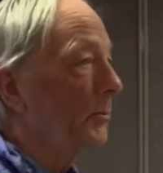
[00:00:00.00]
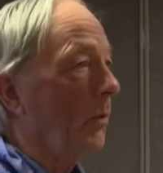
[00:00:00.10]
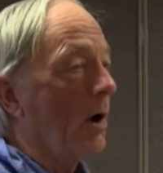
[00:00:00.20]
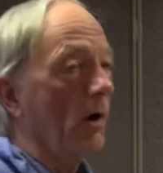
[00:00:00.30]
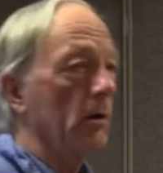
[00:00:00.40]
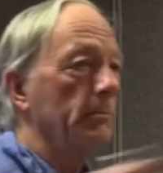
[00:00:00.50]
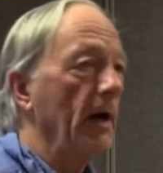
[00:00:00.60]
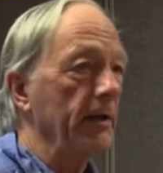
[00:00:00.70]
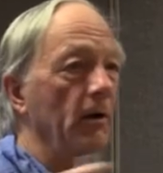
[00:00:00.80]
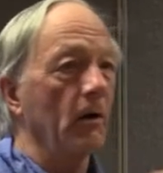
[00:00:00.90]
wall of
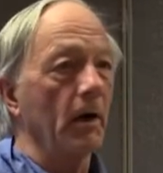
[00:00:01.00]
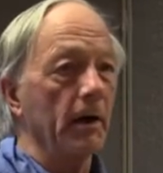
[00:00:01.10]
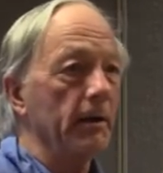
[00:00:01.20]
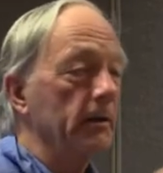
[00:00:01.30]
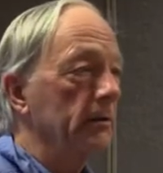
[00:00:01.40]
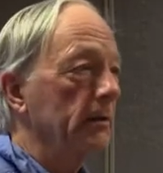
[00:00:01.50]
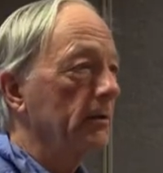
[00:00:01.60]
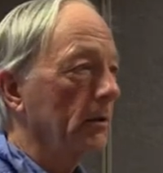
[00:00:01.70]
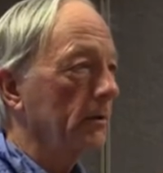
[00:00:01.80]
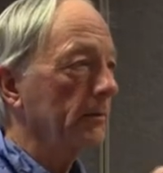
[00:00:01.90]
my yard,
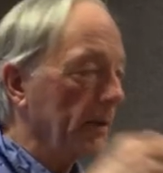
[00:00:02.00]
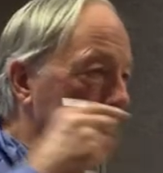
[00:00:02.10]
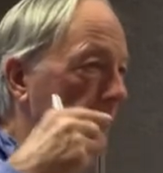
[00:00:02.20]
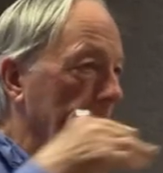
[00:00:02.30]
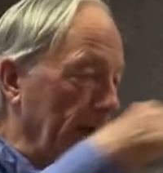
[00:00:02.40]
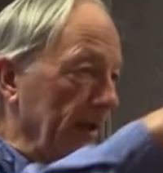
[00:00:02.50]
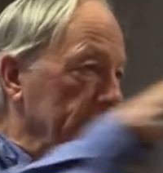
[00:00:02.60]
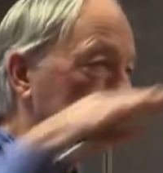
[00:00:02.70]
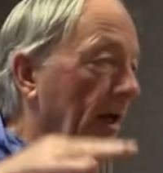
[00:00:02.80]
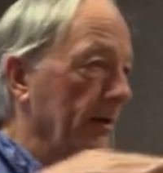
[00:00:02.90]
or on the
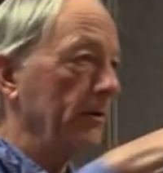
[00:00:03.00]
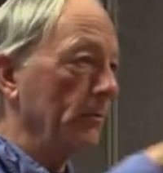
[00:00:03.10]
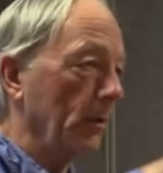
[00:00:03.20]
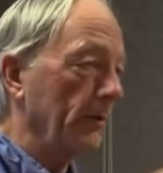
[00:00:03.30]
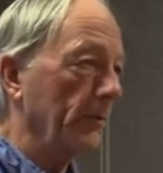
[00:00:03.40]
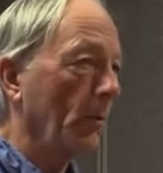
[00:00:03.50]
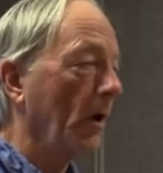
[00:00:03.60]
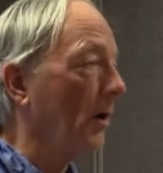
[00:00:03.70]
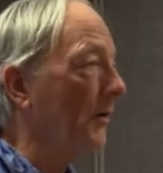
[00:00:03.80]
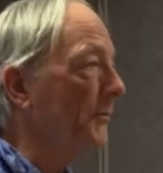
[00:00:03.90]
inside of the
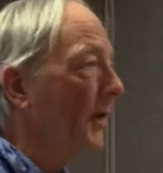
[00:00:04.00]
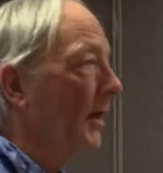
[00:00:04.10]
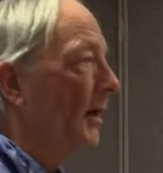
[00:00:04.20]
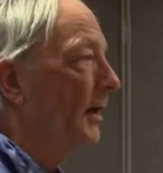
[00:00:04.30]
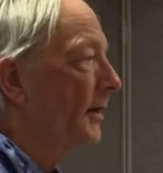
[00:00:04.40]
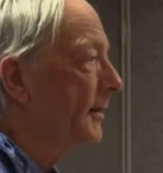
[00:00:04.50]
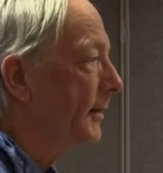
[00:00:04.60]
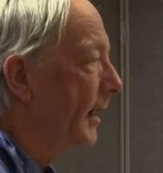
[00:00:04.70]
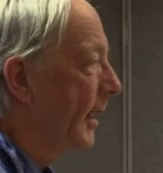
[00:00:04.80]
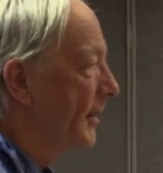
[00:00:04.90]
wall, uh,
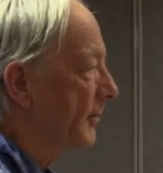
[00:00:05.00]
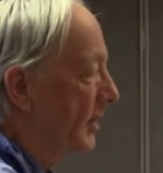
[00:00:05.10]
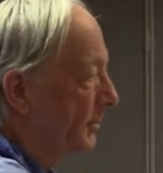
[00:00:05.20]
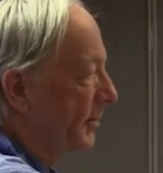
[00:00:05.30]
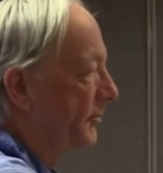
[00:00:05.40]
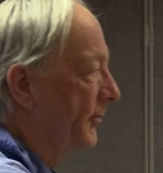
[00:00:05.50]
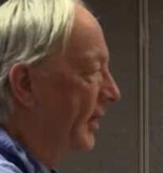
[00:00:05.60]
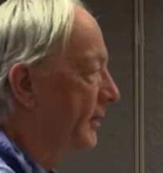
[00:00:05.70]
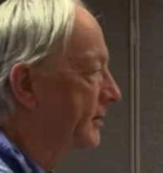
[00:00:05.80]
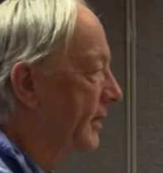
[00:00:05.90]
I have a couple of
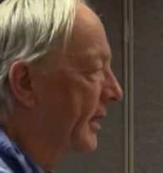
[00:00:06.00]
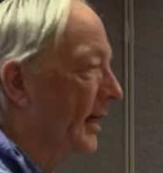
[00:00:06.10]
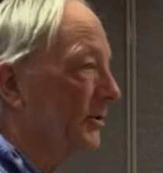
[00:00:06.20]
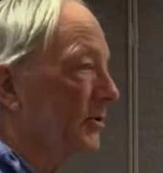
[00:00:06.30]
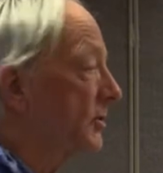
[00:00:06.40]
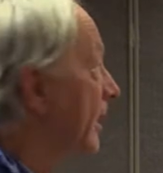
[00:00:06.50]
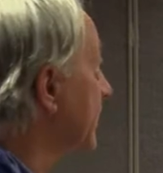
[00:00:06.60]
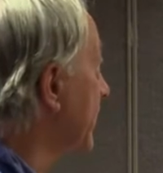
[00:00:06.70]
feet that I just let